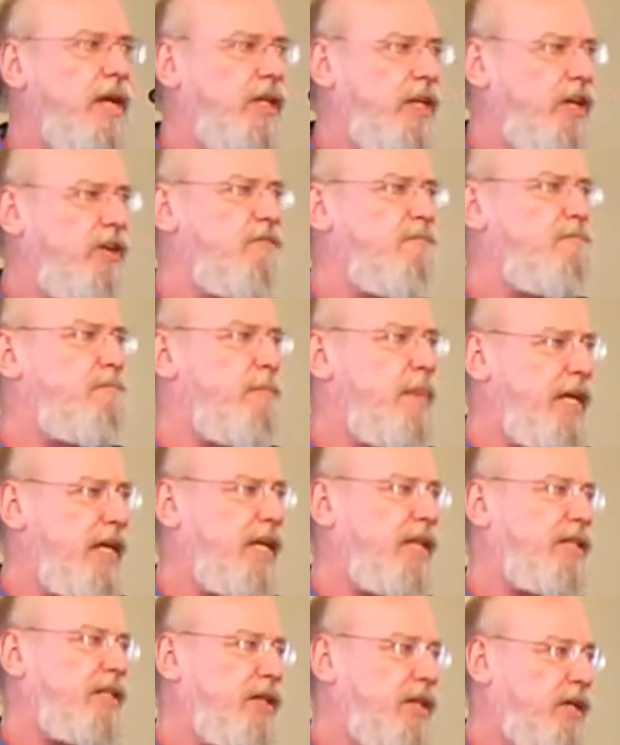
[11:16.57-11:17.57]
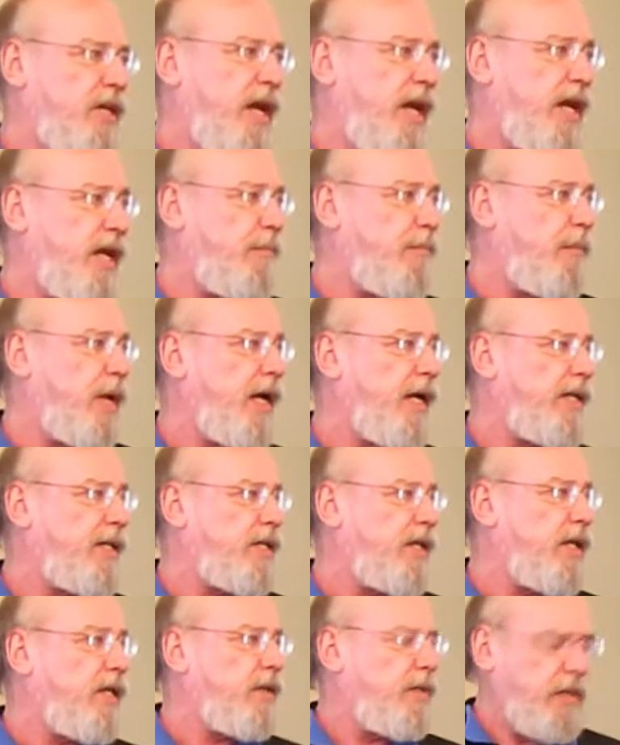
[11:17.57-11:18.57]
Give me today my
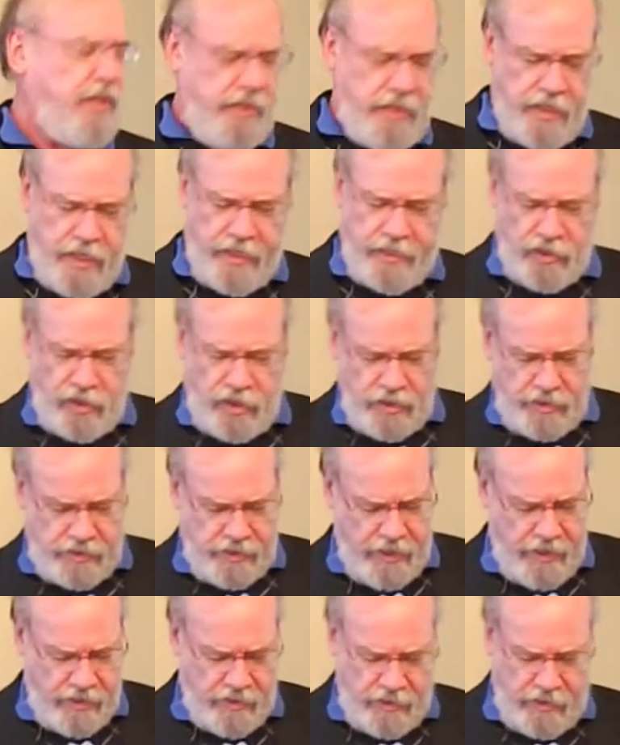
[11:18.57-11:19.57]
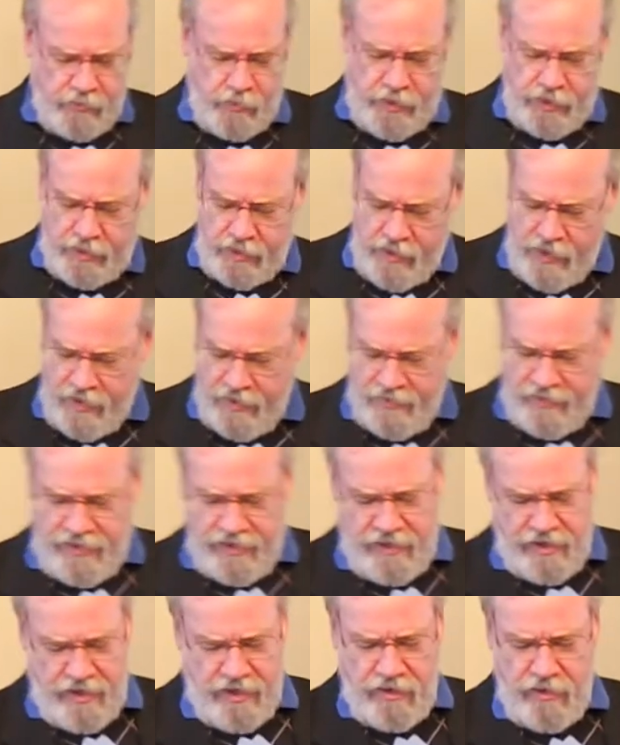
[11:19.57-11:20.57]
daily bread. And then I looked at it, and I went,
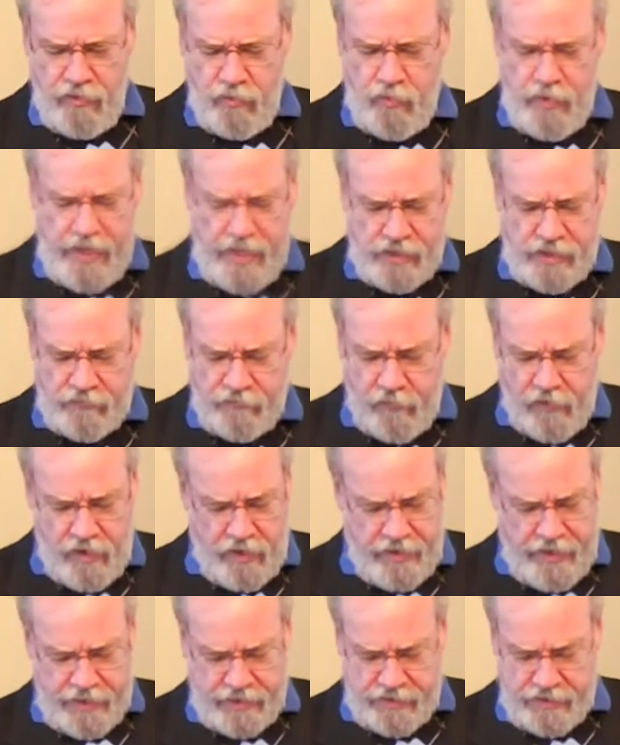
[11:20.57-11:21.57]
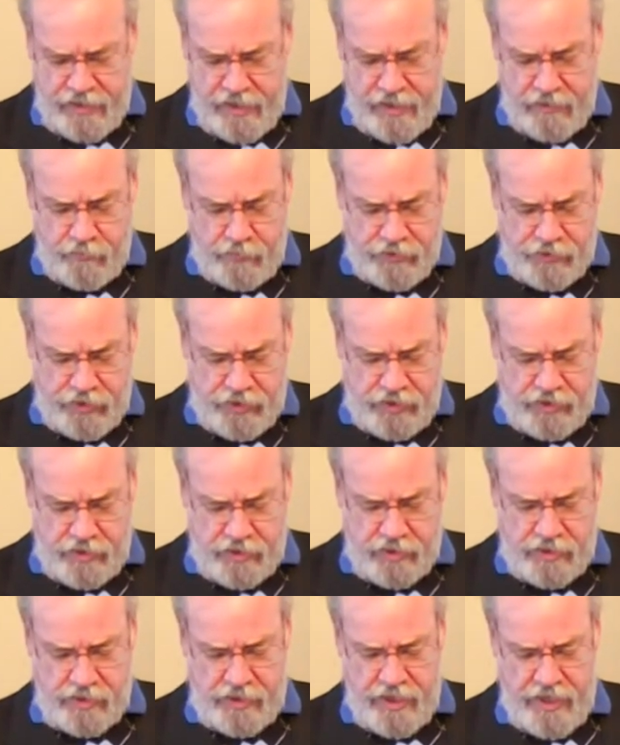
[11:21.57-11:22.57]
oh, Westfall, that's not what
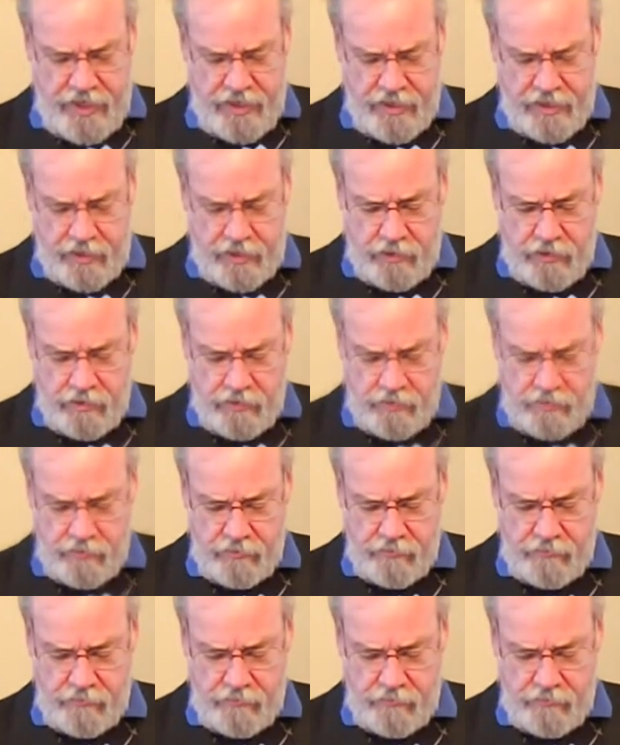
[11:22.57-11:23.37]
Jesus said.